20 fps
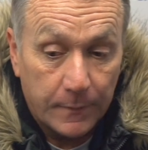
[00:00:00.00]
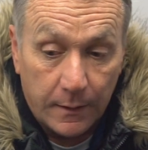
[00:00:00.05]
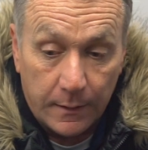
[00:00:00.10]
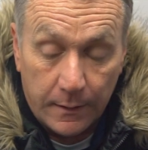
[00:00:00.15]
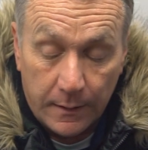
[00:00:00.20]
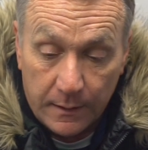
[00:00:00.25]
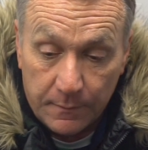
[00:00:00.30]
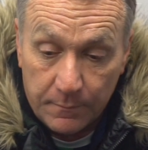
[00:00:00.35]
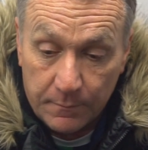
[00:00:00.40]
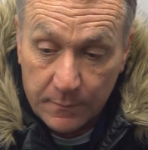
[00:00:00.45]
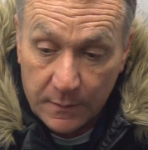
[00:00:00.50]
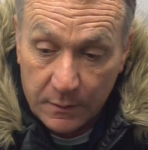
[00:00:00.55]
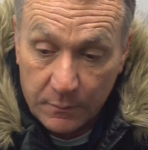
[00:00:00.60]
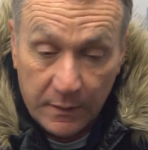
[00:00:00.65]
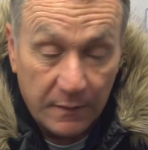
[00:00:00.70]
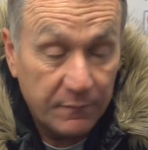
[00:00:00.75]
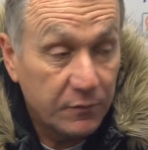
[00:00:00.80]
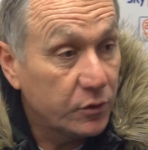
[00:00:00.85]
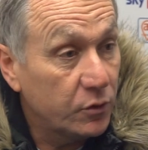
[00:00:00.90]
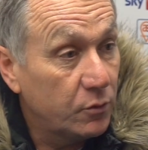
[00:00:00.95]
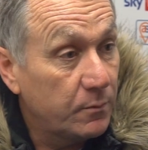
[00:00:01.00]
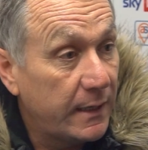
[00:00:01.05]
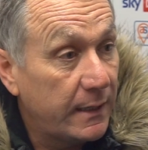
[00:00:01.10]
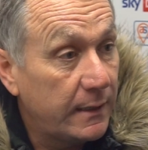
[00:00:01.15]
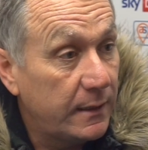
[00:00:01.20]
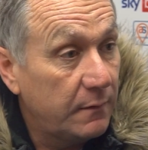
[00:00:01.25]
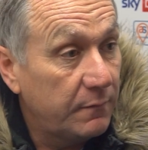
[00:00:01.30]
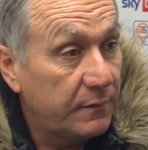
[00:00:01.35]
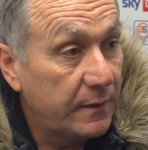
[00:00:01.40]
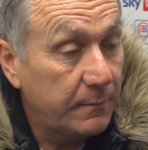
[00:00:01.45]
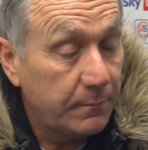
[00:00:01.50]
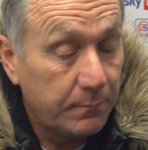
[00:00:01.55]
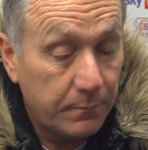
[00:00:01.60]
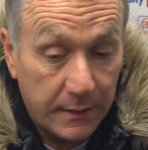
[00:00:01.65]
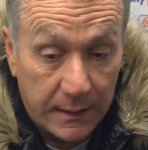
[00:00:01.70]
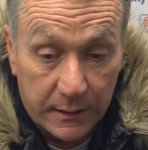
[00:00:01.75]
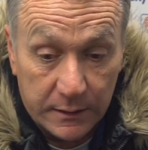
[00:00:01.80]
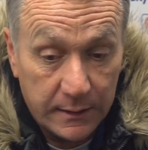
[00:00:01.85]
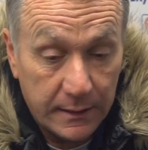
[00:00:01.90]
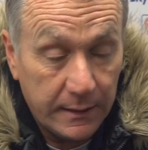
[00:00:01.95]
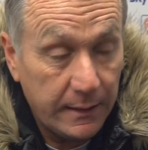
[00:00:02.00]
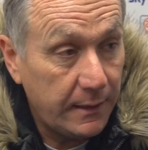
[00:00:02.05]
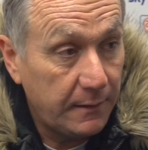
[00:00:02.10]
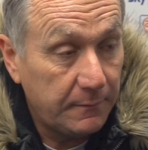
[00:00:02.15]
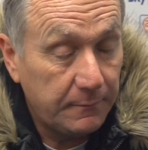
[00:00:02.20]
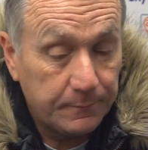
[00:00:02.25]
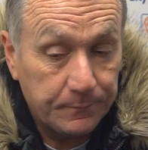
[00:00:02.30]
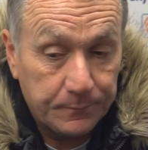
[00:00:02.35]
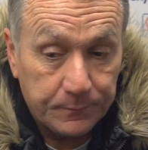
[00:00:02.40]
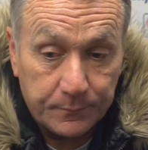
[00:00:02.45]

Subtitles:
that we have so many of them, but that's great.